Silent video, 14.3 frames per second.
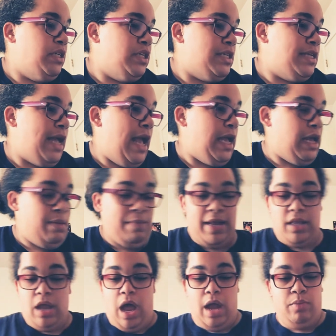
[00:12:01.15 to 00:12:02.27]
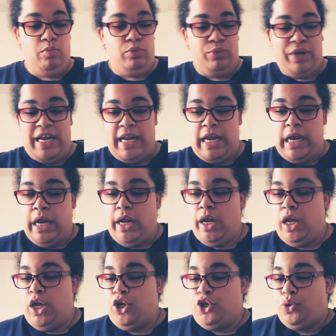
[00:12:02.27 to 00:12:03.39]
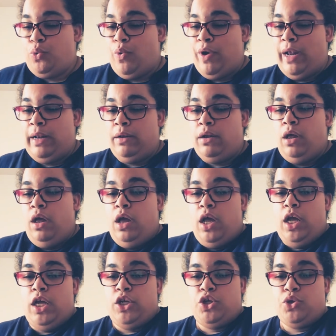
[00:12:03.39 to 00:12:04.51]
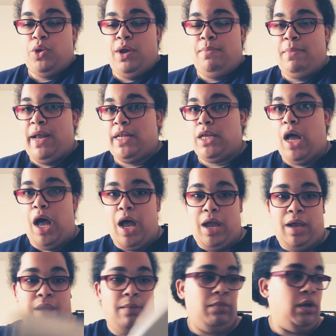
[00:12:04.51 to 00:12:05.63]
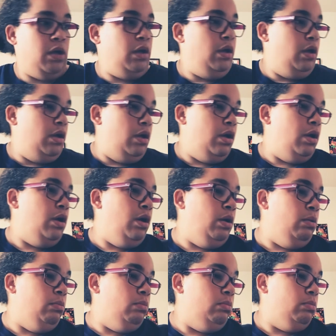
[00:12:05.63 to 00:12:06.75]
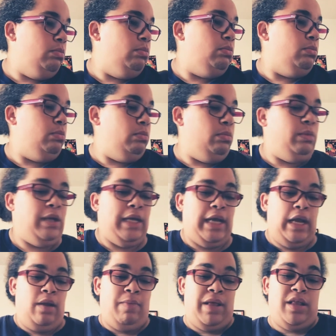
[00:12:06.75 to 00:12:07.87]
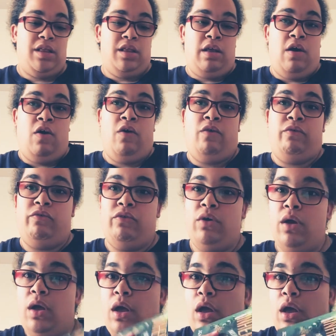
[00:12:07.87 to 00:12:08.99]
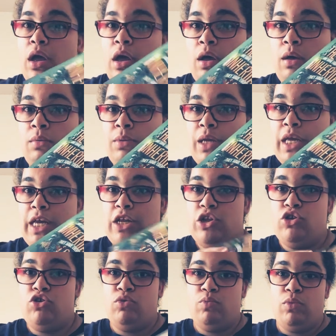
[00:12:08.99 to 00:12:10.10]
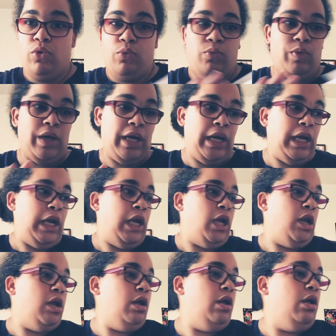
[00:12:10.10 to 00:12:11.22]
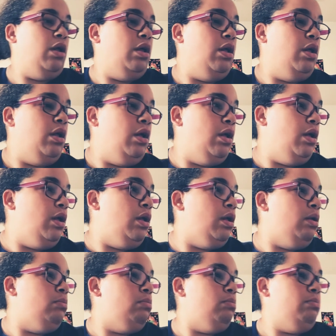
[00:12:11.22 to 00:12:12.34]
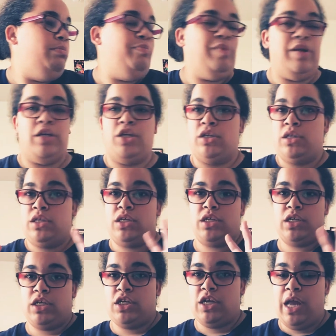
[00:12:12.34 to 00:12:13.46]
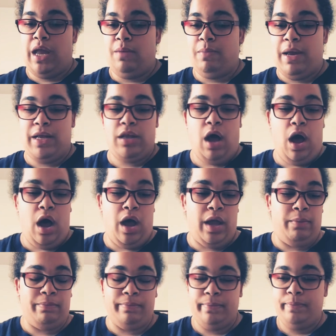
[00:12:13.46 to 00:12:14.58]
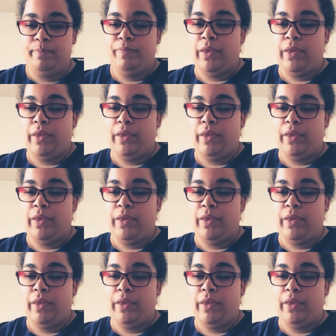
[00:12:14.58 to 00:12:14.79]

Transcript: I'm just taking my time reading, enjoying, enjoying my time, um, getting myself um, into more reading, um, but just taking my time.